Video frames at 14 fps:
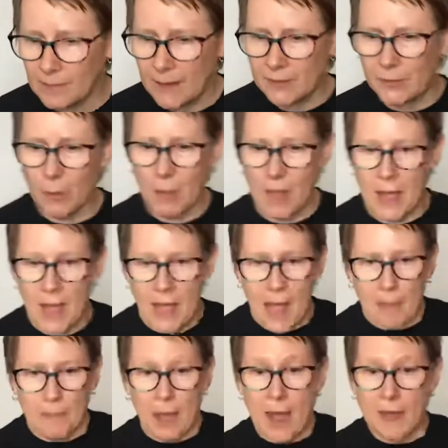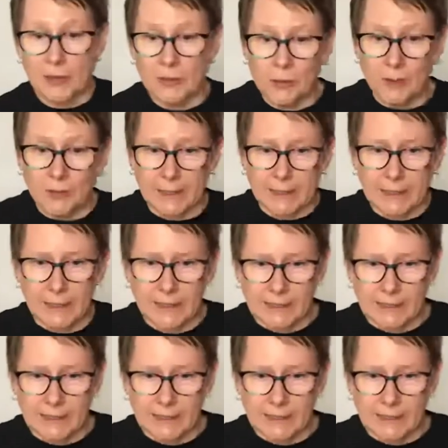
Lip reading: So posturally,